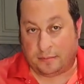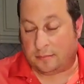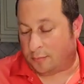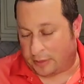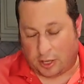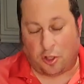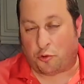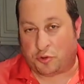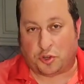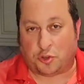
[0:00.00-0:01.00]
what they call a
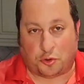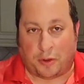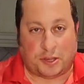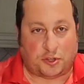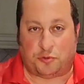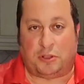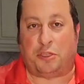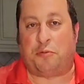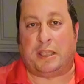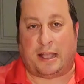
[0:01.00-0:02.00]
risotto rice. There's really
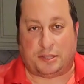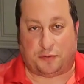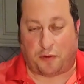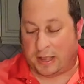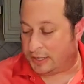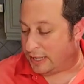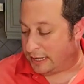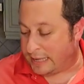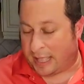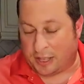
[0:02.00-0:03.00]
3 kinds of rice that
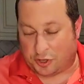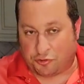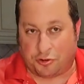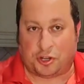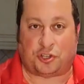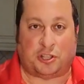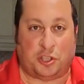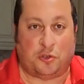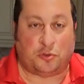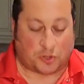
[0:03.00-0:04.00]
Italians traditionally
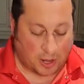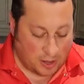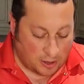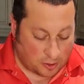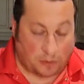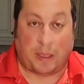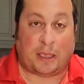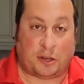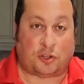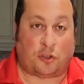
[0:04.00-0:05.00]
use to make
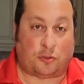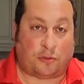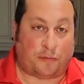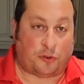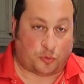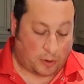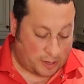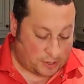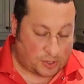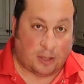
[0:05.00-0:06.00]
risotto. The first one
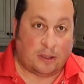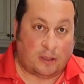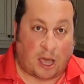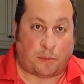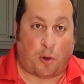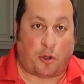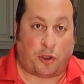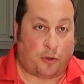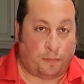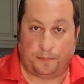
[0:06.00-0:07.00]
is arborio.